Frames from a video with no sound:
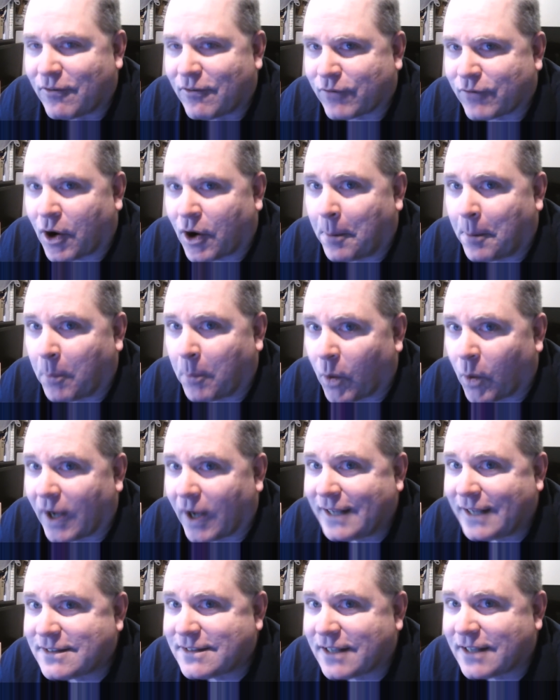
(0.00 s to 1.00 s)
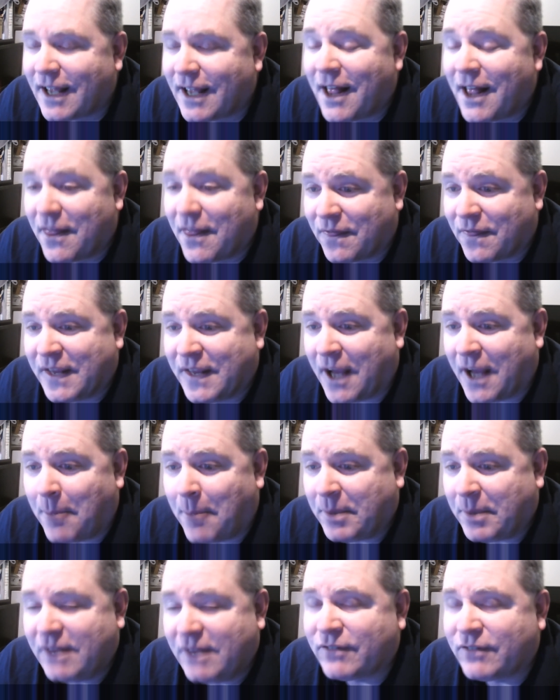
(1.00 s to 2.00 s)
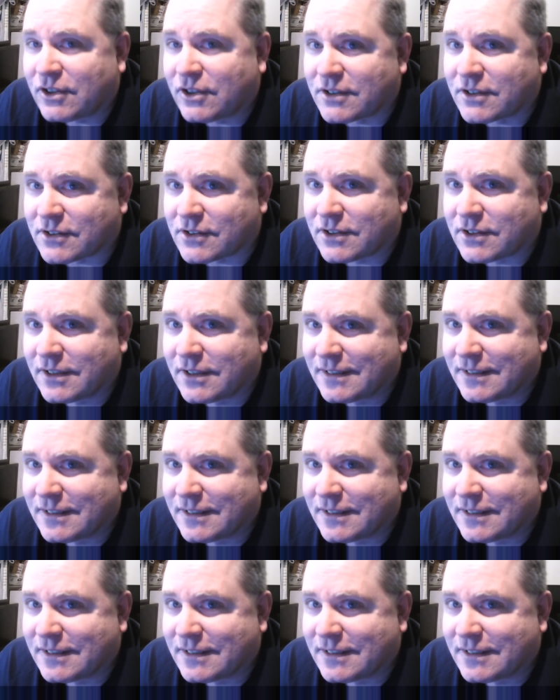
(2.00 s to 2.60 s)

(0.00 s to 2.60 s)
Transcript: From what? The upheavals,